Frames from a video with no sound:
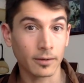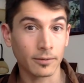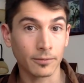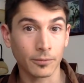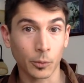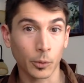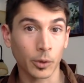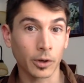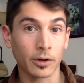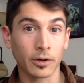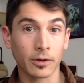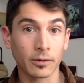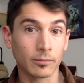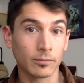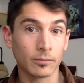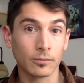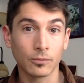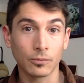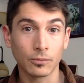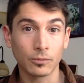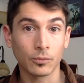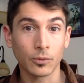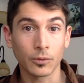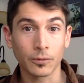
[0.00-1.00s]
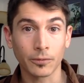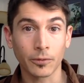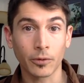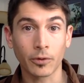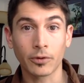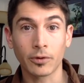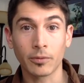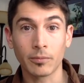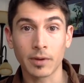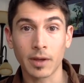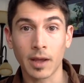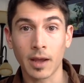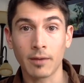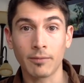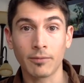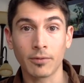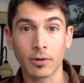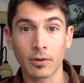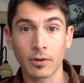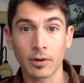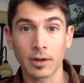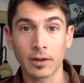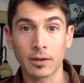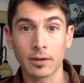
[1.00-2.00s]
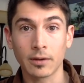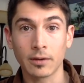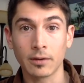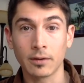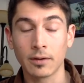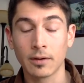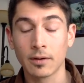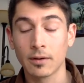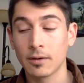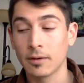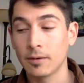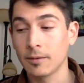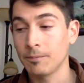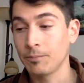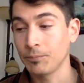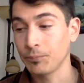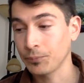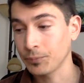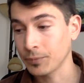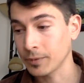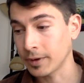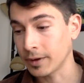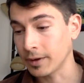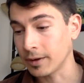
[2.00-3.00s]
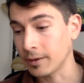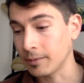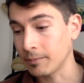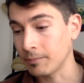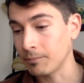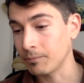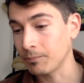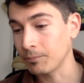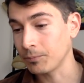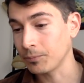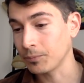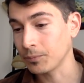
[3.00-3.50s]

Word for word: If we're gonna refer to behavior in um,